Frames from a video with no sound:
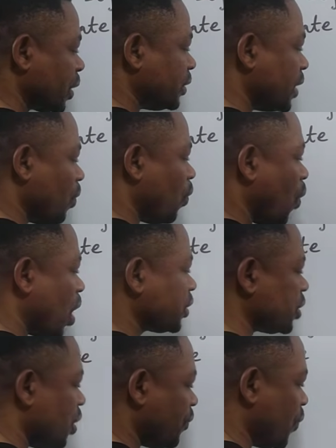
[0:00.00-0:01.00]
Then
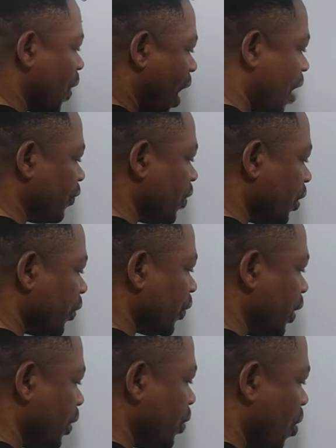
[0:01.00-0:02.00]
what if you have
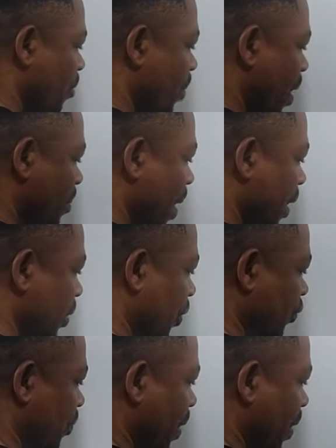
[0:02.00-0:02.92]
real number minus